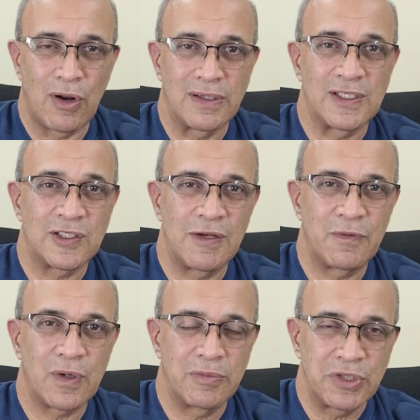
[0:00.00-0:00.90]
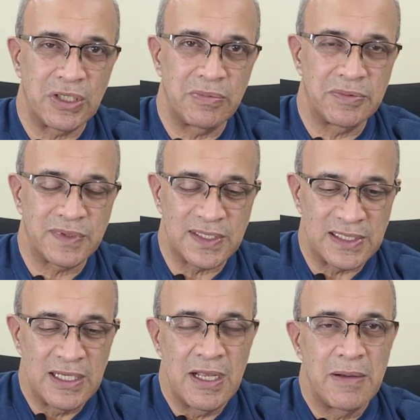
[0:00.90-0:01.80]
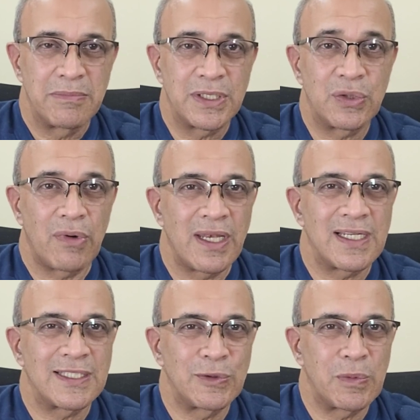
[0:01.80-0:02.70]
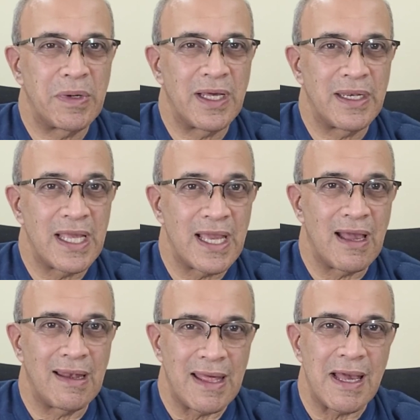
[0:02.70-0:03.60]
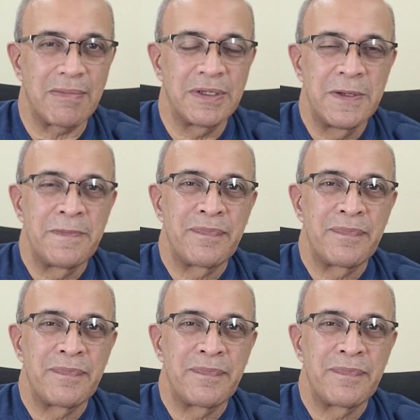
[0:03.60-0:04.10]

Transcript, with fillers: not necessarily for commercial purposes, but to run it as an OpenAI lab.